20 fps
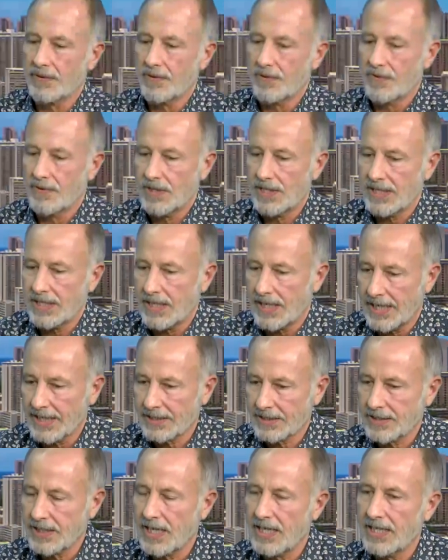the
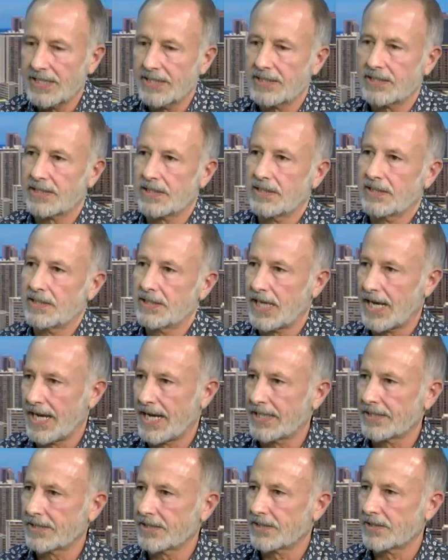excise
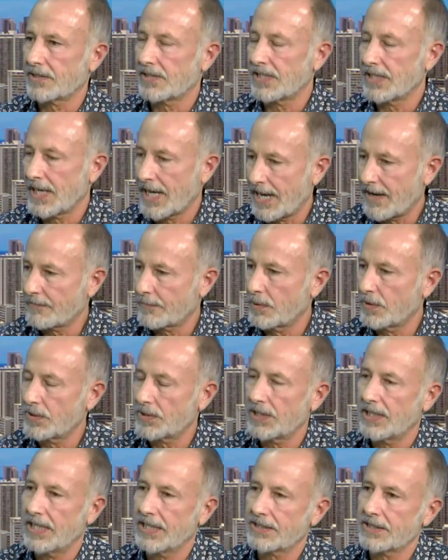tax, the half
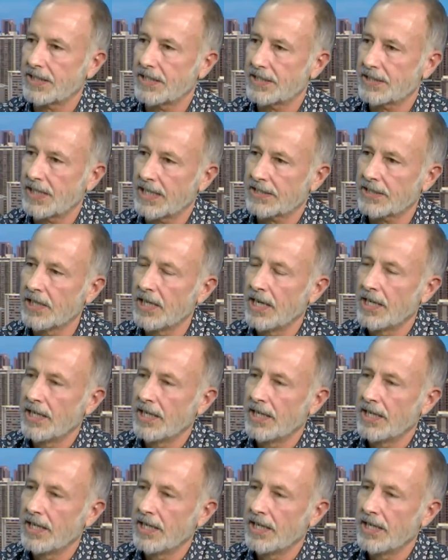percent excise tax,